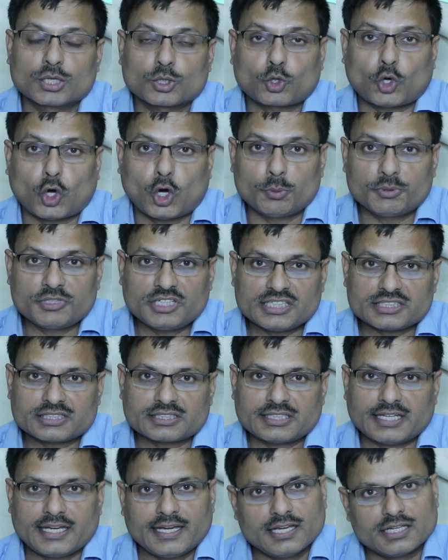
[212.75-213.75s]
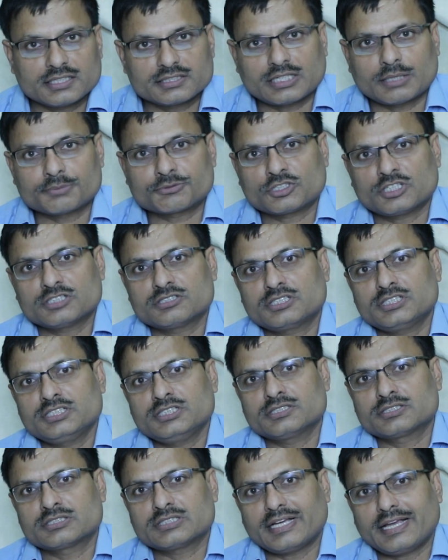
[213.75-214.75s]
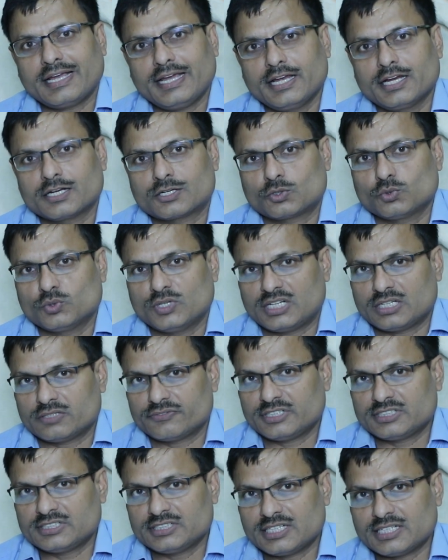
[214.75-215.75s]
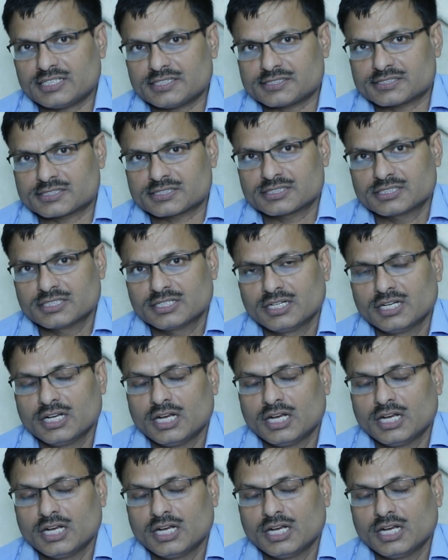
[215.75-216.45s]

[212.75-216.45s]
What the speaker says: Commonest age of surgery is 8 to 11 years